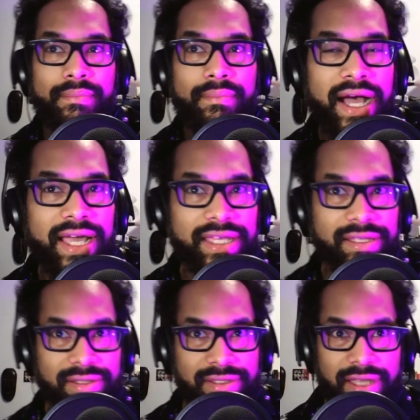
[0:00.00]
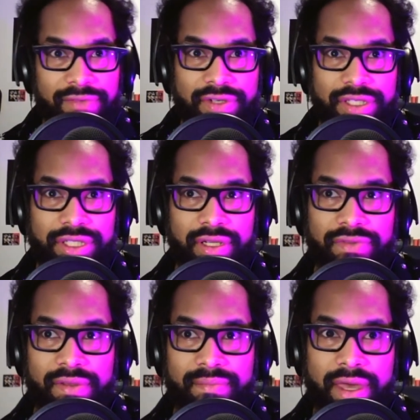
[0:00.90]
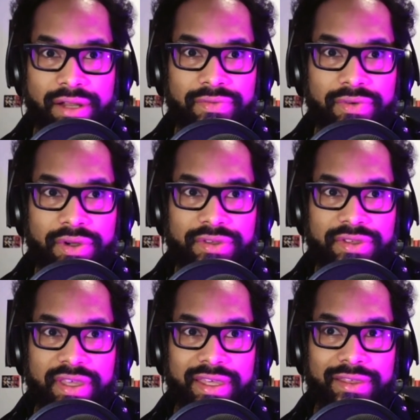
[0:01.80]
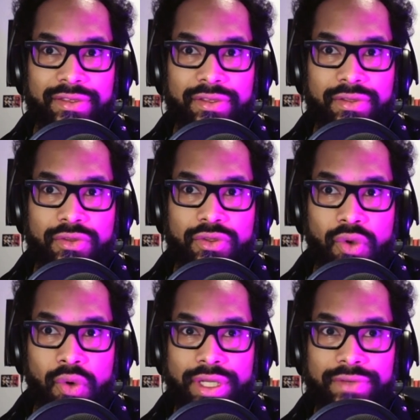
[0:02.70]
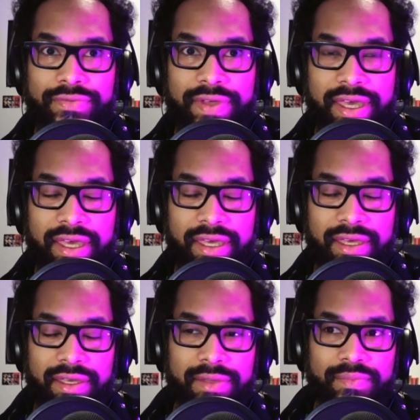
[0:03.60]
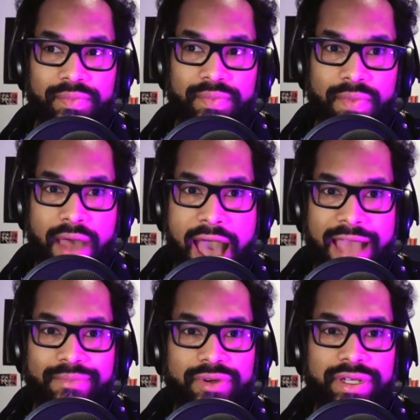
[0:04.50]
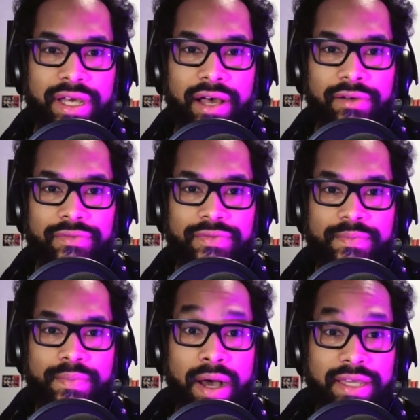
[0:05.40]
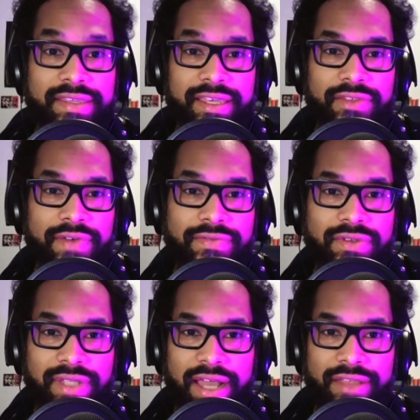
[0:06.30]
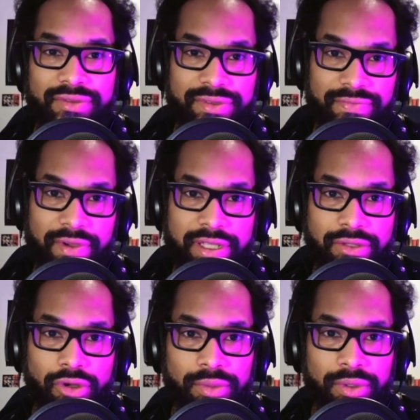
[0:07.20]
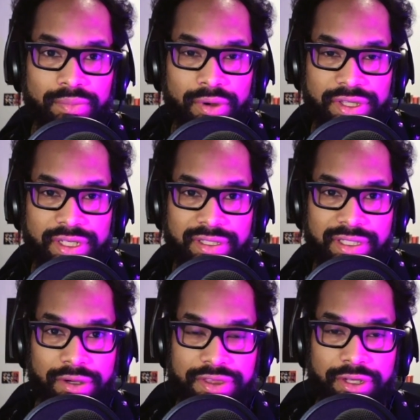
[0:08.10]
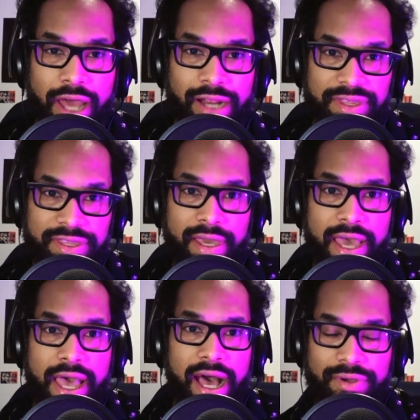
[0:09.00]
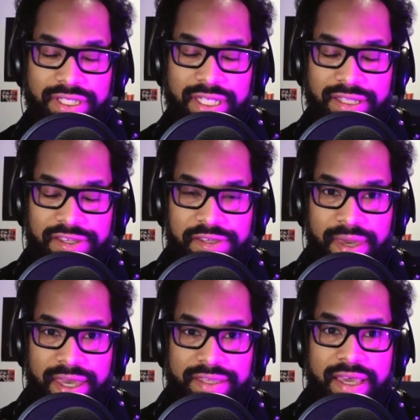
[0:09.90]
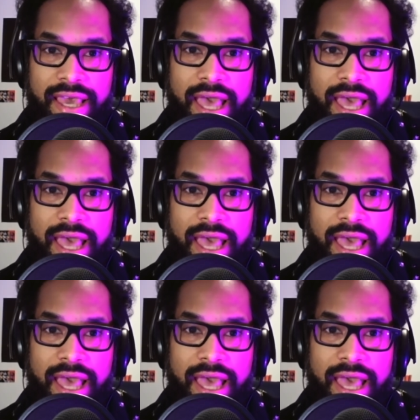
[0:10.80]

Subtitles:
My definition of the metaverse is sort of a hybrid of Punk 6529, who's a very notable person, a pseudonymous person in this space.